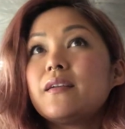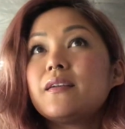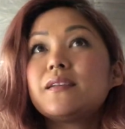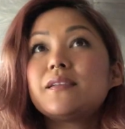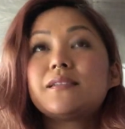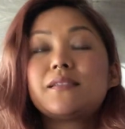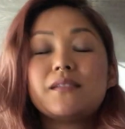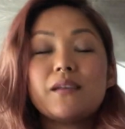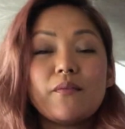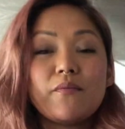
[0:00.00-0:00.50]

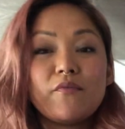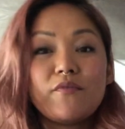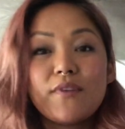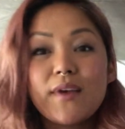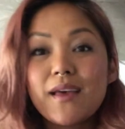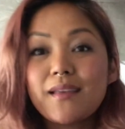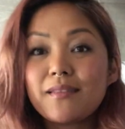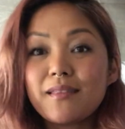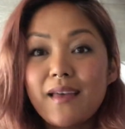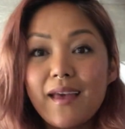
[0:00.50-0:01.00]
some
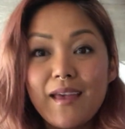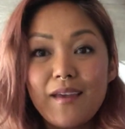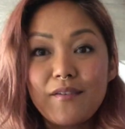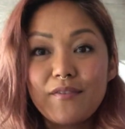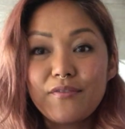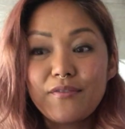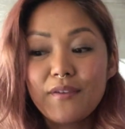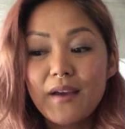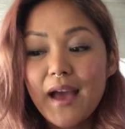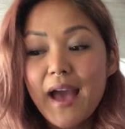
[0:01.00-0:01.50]
van
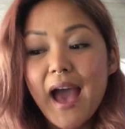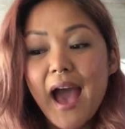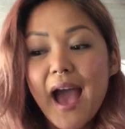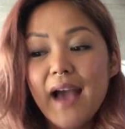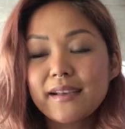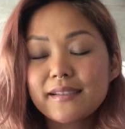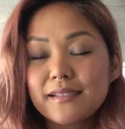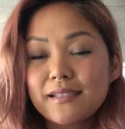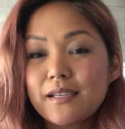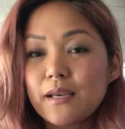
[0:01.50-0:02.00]
life
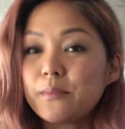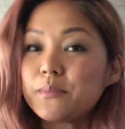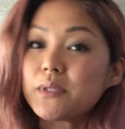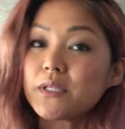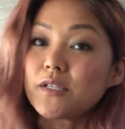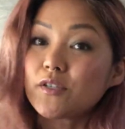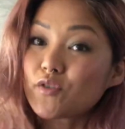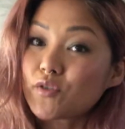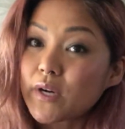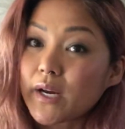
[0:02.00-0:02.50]
hacks, tips,
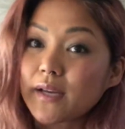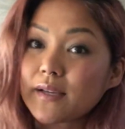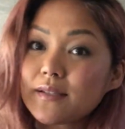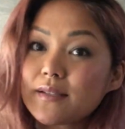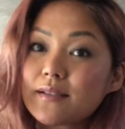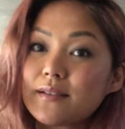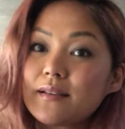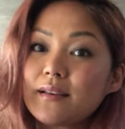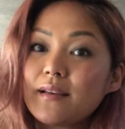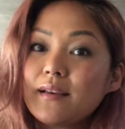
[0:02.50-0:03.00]
and
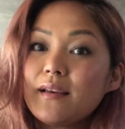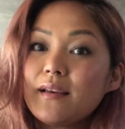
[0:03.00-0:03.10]
tricks,